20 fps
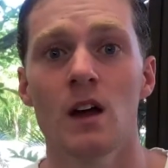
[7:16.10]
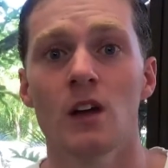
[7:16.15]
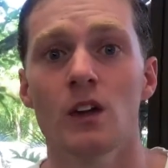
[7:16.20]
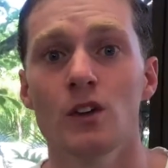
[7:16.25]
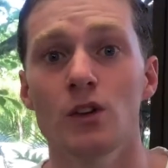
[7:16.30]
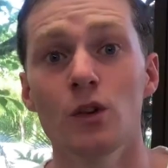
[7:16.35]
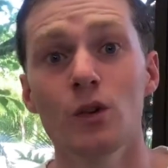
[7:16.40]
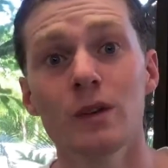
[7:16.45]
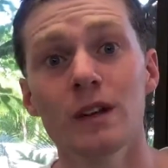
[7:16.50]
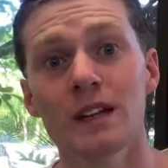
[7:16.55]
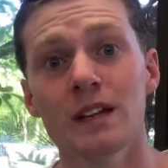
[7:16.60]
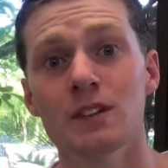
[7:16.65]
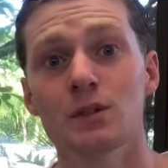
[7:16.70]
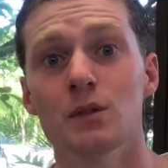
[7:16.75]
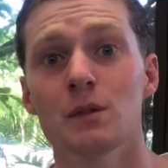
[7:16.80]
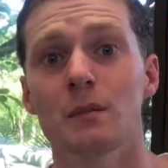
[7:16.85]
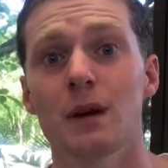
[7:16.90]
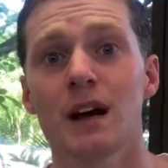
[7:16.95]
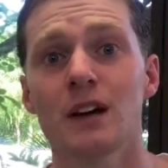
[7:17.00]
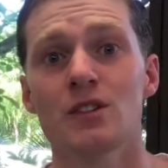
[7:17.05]
You need to
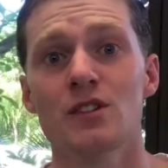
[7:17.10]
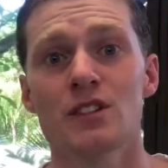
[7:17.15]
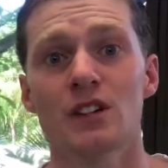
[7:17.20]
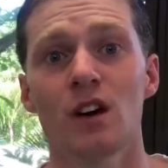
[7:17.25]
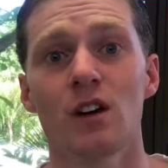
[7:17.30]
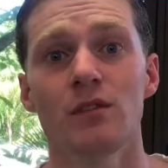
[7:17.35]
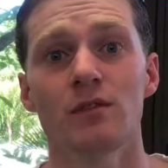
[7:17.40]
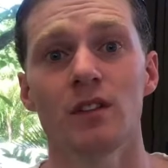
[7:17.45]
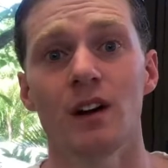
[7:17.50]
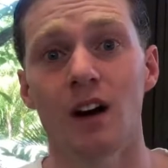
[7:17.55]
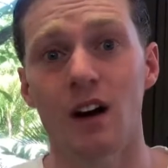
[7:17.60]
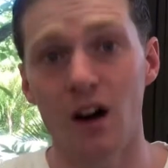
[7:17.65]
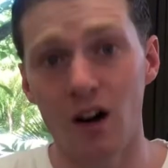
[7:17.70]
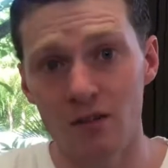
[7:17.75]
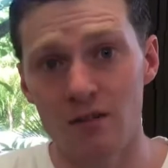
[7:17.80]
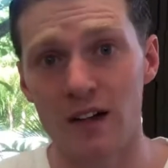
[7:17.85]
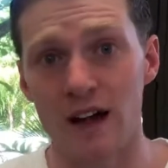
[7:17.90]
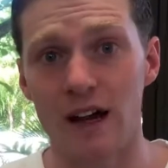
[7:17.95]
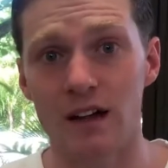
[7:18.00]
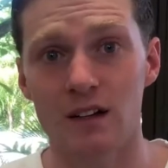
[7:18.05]
remind yourself
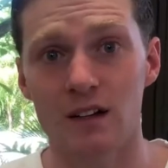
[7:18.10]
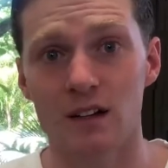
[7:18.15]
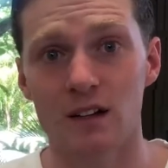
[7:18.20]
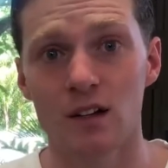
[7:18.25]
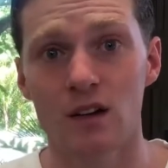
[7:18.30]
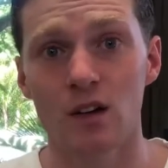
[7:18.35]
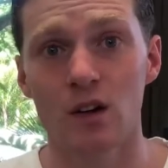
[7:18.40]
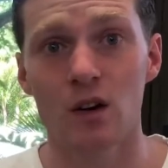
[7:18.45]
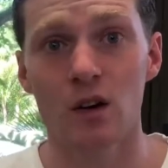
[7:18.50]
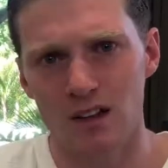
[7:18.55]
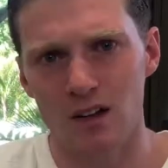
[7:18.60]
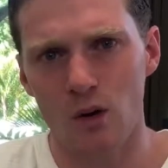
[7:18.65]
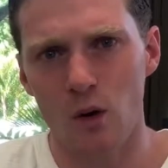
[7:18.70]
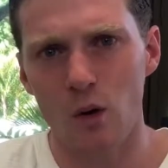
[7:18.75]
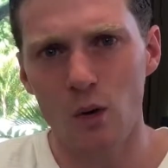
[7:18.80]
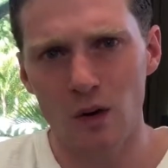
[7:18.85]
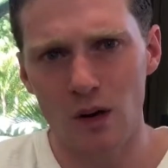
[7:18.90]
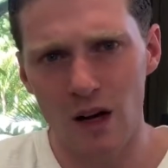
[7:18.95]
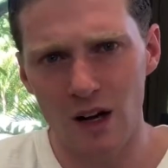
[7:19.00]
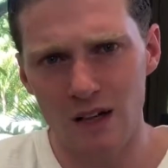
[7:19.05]
of that.
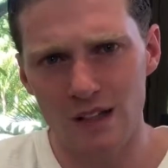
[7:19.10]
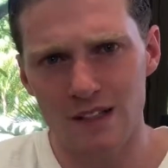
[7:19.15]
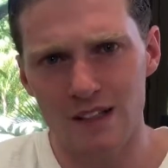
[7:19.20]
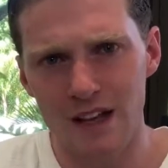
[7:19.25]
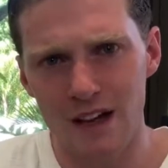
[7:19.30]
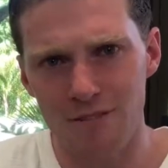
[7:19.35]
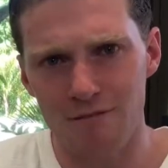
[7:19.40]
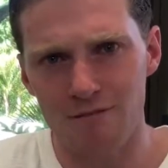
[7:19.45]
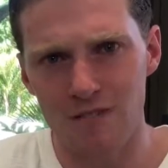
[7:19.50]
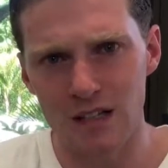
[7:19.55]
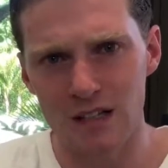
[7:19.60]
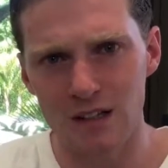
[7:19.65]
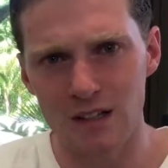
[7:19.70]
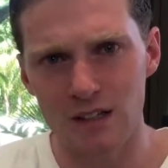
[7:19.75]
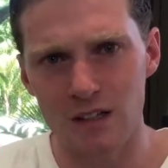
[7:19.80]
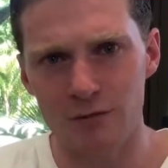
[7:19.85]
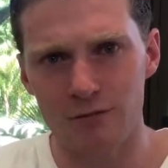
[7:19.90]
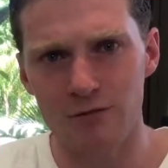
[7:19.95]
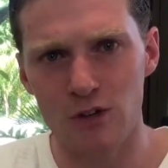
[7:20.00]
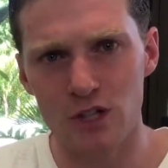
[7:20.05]
Hold on to that
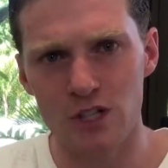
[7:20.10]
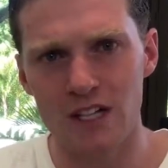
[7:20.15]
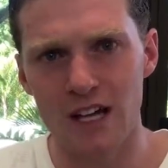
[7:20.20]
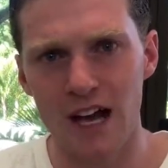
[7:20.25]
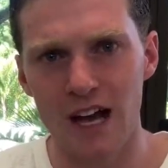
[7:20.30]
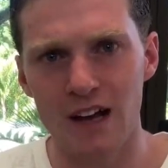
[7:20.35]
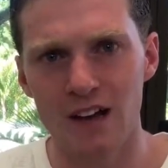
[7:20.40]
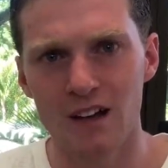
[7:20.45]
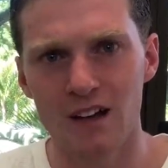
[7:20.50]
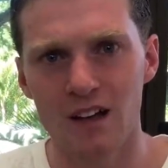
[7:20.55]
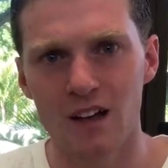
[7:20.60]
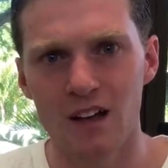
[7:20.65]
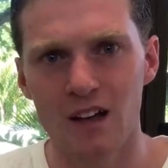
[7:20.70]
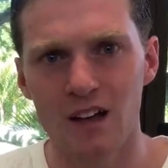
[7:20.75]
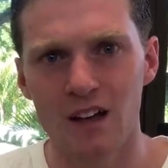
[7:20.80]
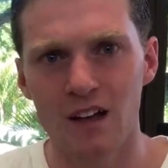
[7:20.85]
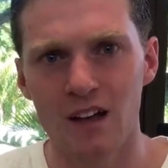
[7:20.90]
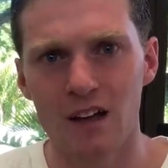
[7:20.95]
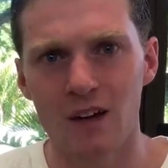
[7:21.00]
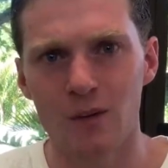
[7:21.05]
feeling you first had
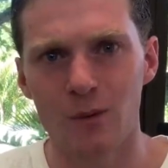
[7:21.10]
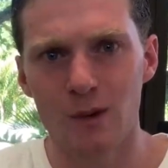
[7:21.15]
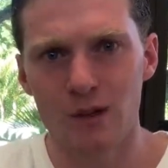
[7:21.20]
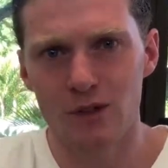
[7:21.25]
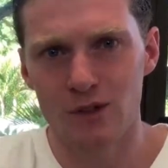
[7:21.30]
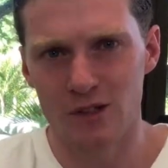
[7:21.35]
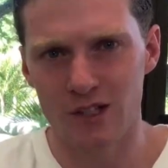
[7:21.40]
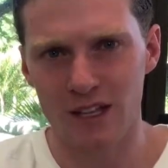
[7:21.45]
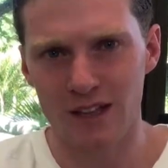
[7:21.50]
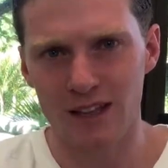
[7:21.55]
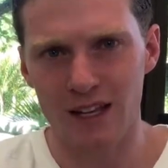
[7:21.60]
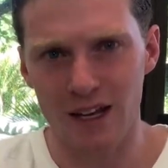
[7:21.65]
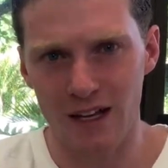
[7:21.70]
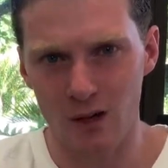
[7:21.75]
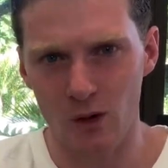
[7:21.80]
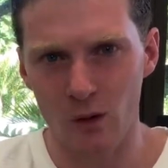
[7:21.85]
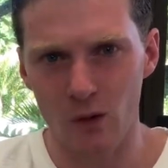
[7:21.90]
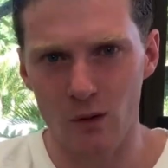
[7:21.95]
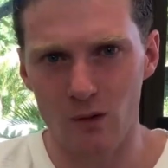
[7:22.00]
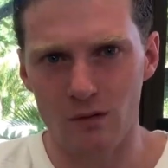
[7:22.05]
when you set that
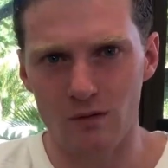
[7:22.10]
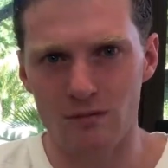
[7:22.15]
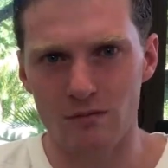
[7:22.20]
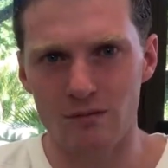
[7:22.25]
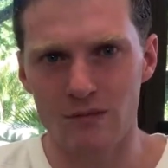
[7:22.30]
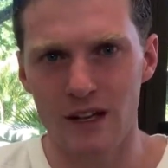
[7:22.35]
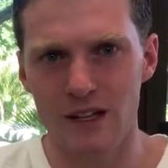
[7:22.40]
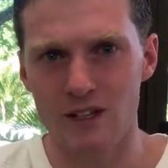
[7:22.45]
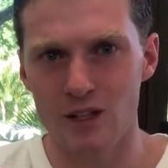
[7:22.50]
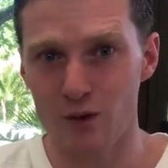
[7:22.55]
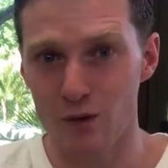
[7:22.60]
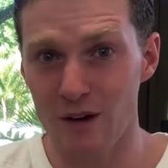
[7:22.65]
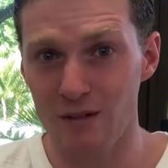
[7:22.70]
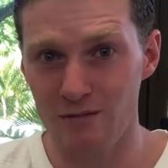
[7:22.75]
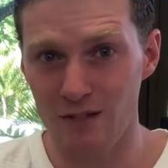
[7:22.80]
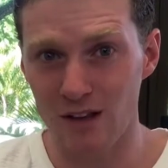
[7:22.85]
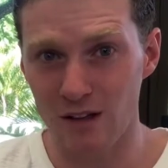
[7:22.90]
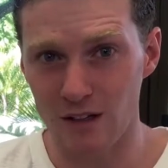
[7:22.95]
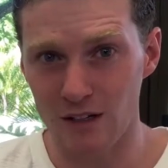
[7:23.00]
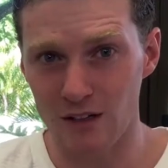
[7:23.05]
goal. It's a great
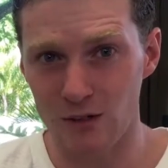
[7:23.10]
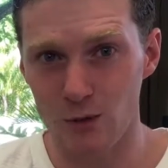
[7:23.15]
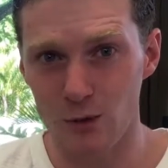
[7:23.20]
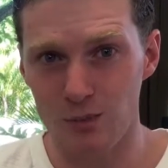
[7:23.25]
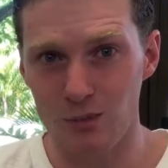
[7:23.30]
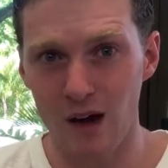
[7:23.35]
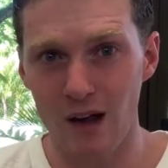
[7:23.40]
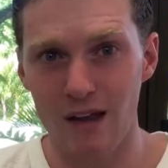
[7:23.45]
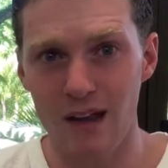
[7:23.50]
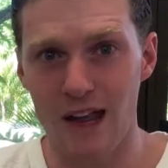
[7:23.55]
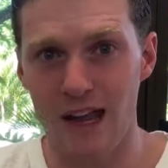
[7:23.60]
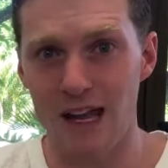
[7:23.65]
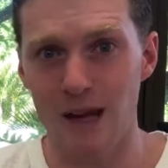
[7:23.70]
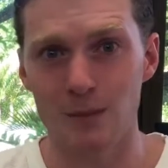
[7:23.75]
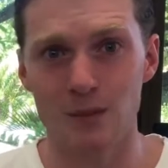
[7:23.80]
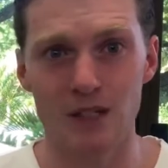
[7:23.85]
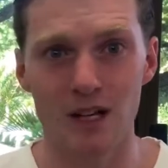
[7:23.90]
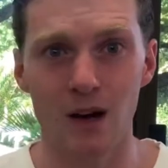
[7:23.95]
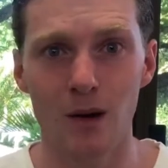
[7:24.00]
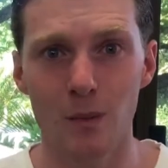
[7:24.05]
feeling. You were probably
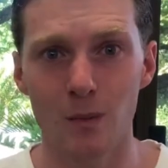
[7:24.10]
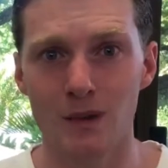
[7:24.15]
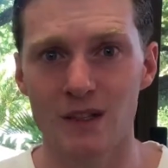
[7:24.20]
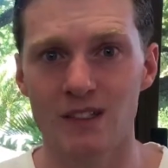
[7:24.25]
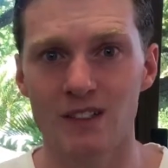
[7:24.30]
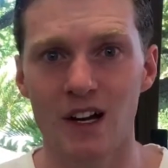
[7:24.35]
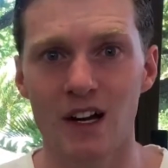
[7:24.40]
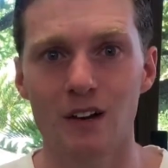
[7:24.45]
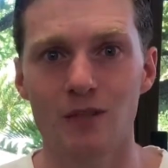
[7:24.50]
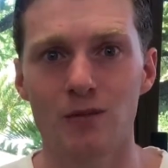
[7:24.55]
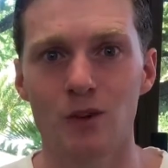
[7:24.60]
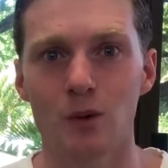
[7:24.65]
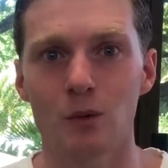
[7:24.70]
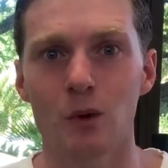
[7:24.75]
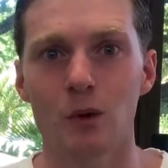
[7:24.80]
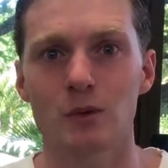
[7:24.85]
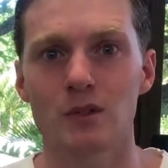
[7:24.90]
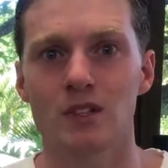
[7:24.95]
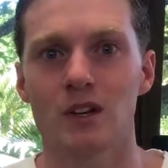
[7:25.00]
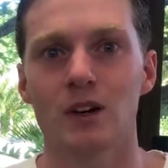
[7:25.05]
amped up, excited for
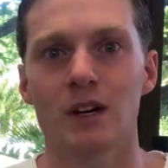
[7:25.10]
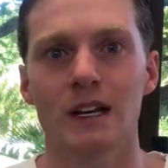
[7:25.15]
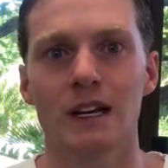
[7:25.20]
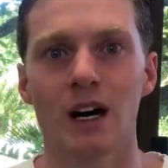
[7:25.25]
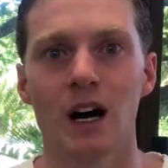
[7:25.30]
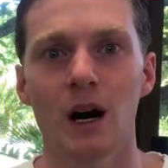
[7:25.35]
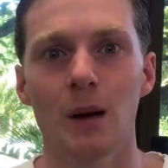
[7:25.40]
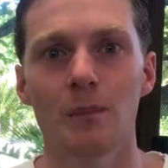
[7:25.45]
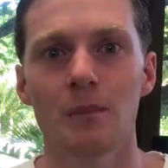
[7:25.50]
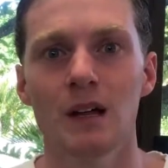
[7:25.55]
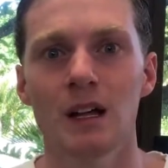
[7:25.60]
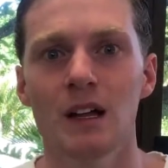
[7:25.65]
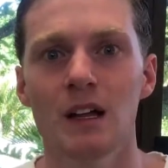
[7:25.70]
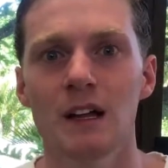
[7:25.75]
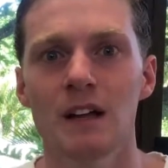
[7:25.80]
what was going to come.